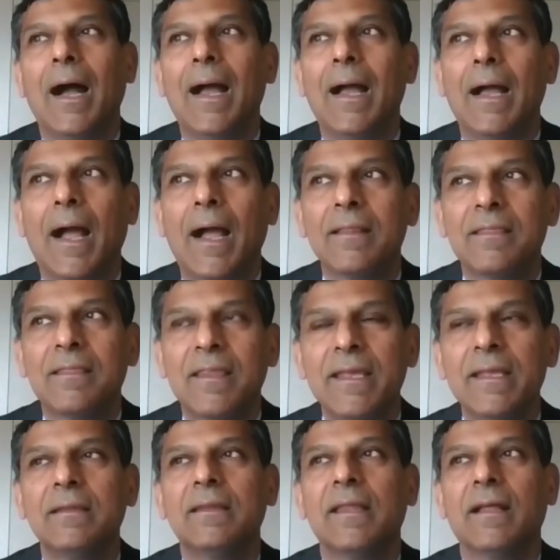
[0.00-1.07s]
I
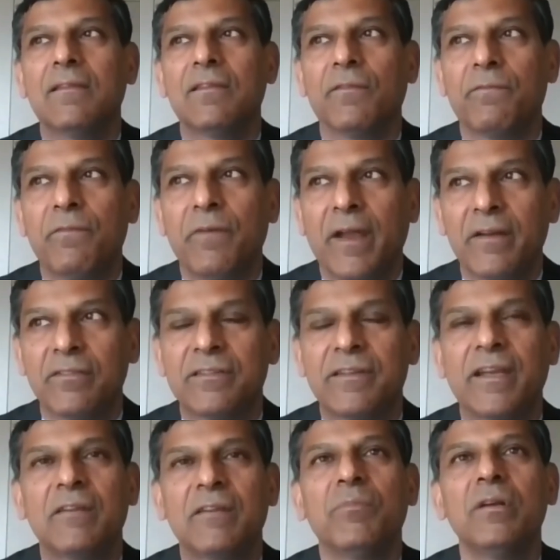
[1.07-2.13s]
think that's a fair
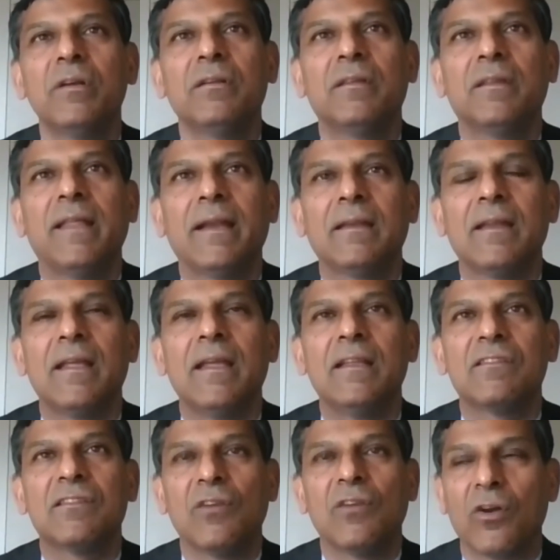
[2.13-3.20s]
statement, that
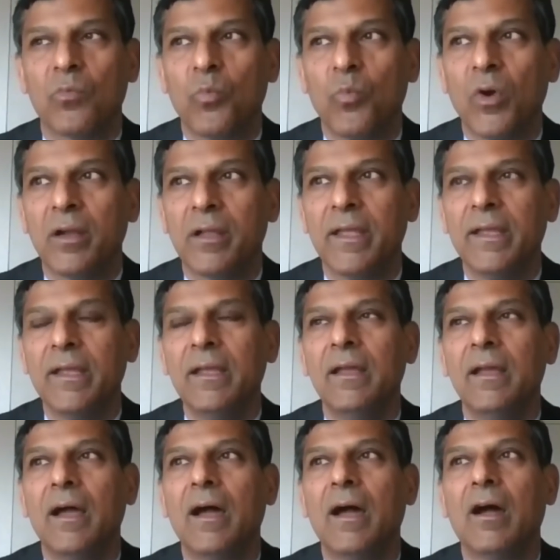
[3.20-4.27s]
it's not working
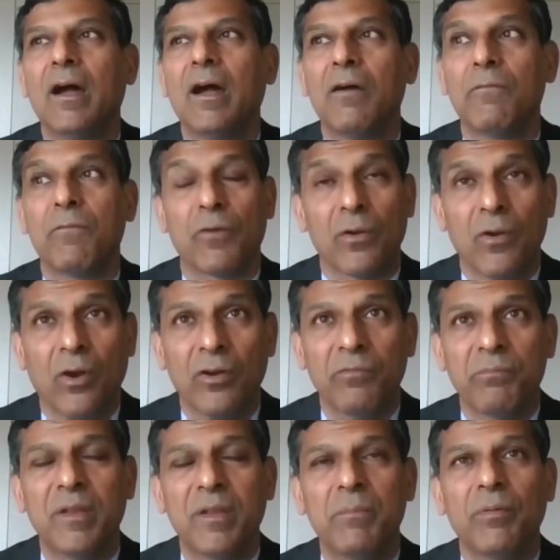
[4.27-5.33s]
for a lot
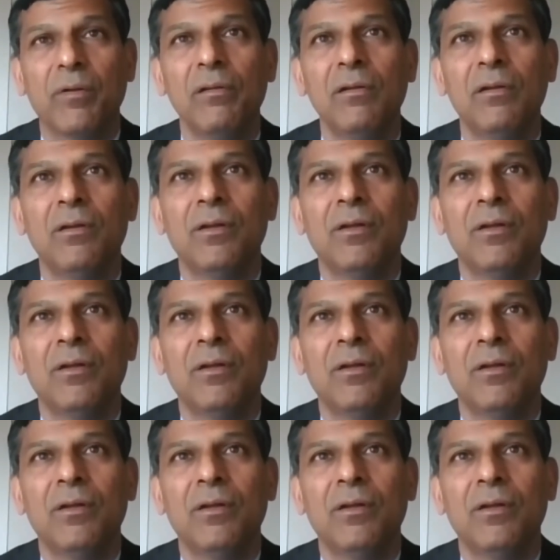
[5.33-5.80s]
of people.